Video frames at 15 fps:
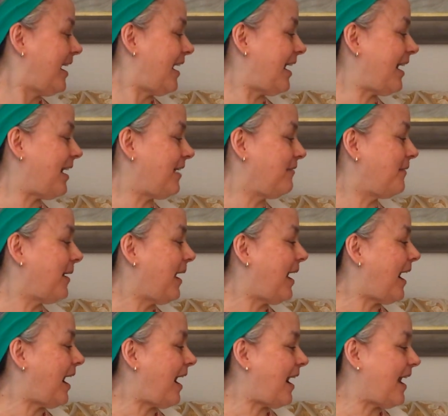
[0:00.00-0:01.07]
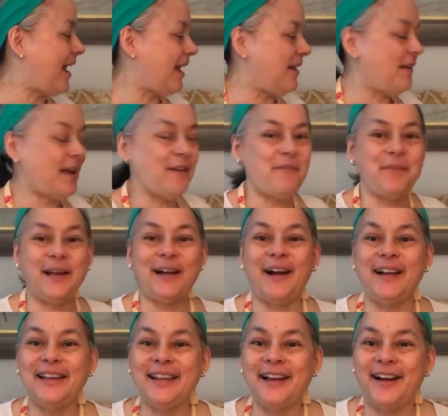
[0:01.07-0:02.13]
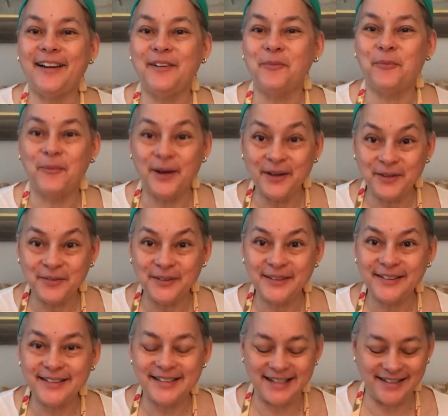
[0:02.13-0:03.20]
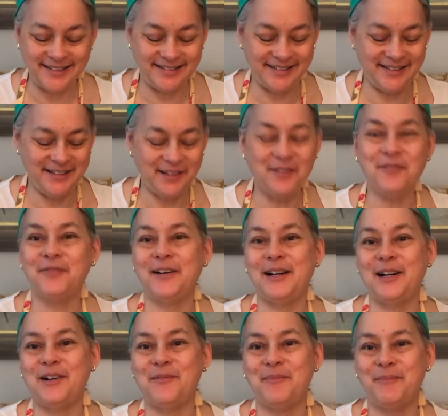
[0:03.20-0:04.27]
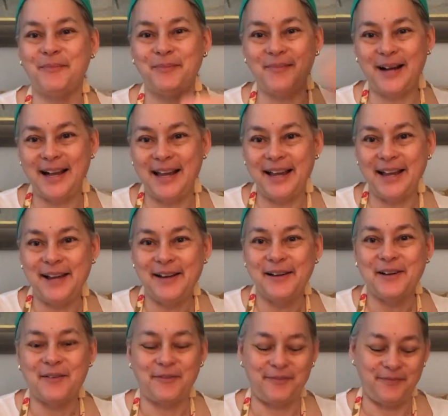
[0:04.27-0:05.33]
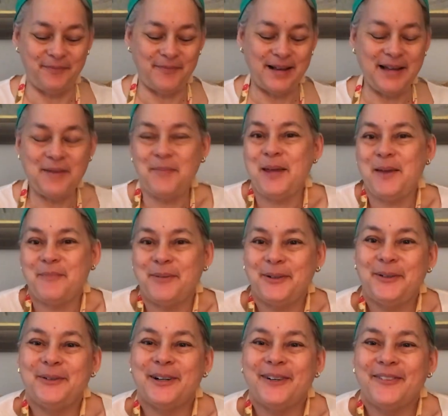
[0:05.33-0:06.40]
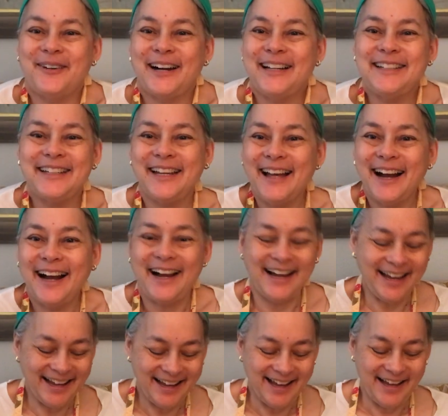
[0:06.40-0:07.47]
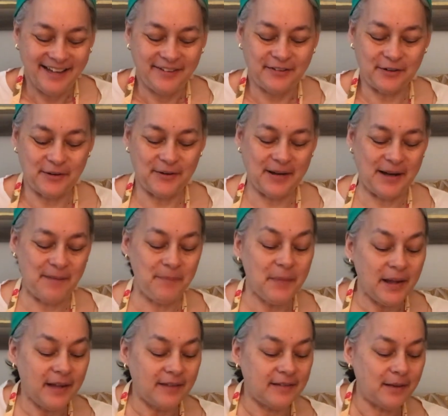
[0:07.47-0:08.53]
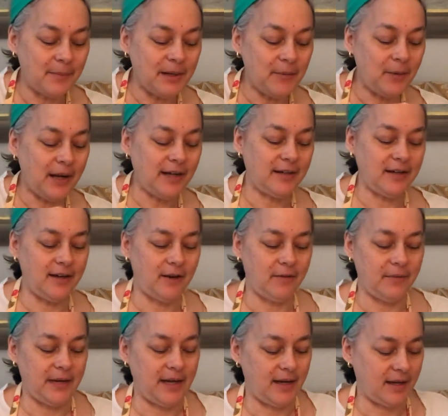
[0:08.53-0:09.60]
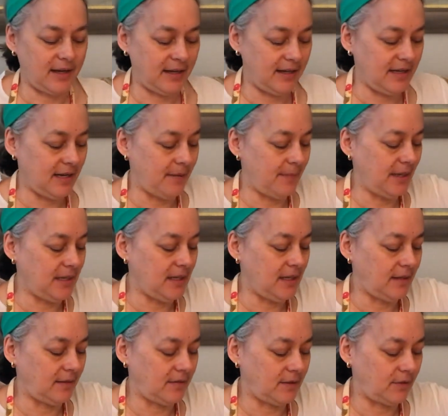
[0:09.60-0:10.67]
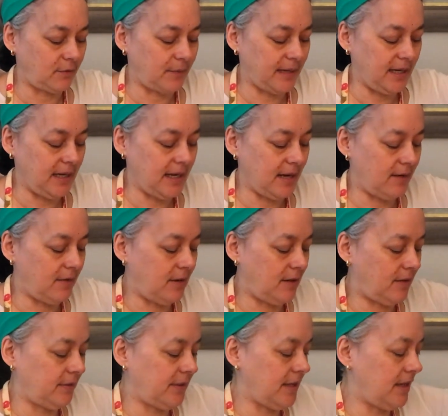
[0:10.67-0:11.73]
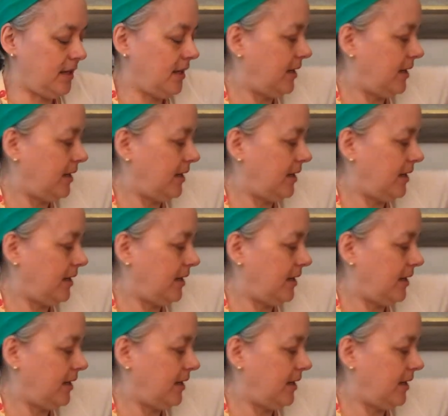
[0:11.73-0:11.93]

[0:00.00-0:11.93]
I I have been got, gotten wonderful suggestions from my my people who are watching. Hi. So um, somebody wanted to know, wait, I gotta take my tea, it's just ready now, hold on.